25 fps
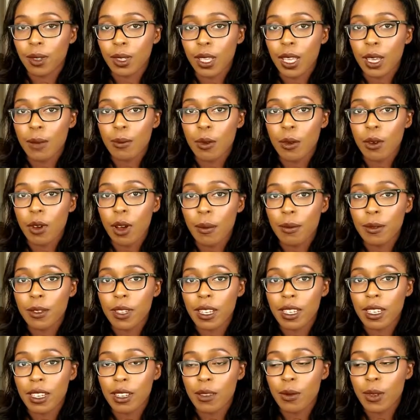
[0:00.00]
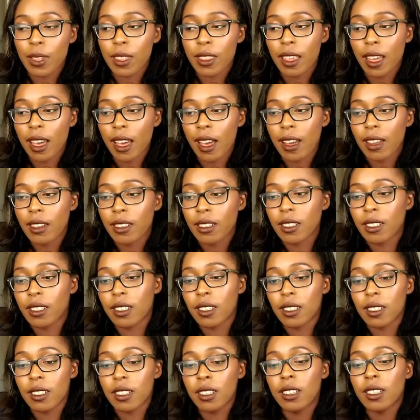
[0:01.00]
keep you updated with that.
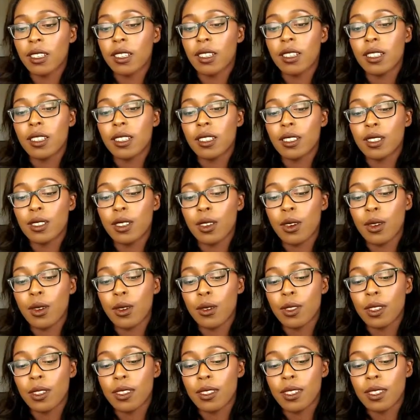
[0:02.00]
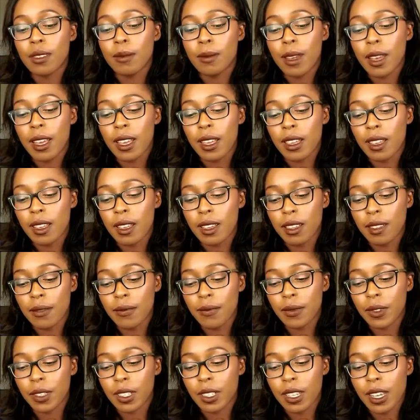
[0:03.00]
So this is my
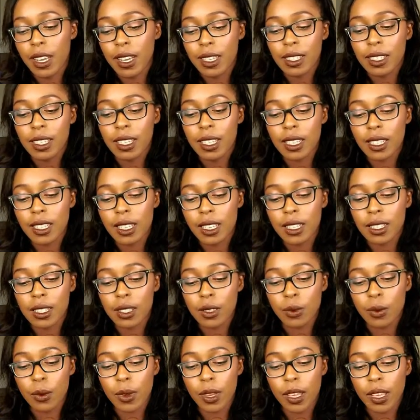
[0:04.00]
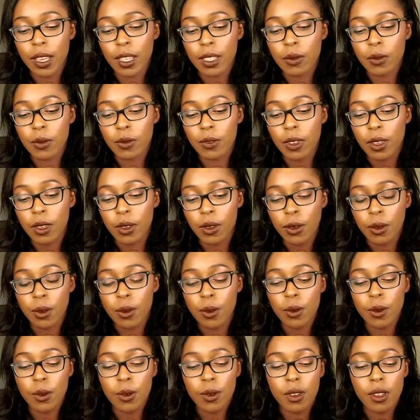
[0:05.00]
classic lace wigs
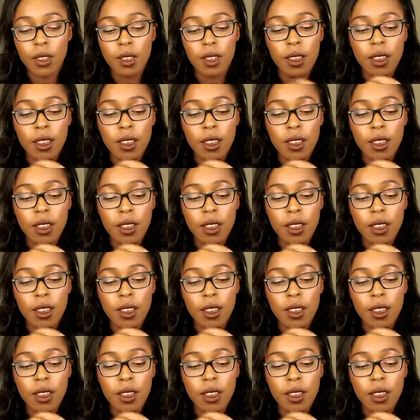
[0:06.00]
review.